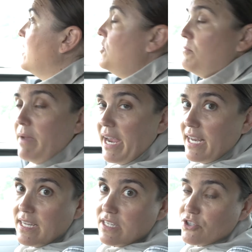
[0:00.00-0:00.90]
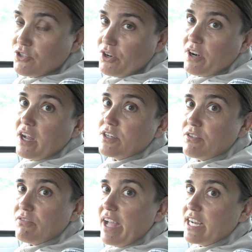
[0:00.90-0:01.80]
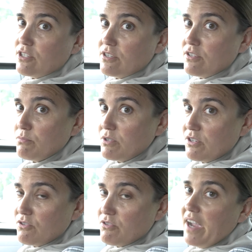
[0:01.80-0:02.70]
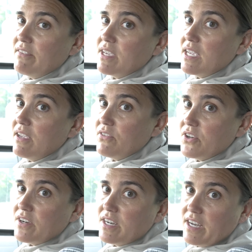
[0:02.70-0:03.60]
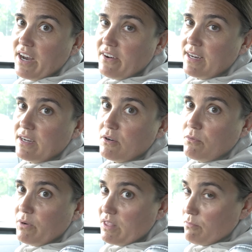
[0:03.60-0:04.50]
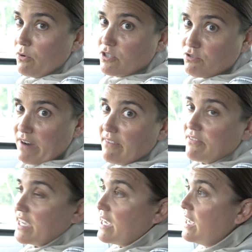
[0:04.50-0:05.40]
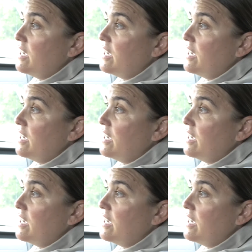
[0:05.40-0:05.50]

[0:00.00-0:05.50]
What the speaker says: You may need to turn on your flashers when you're driving if you're in an area with more traffic,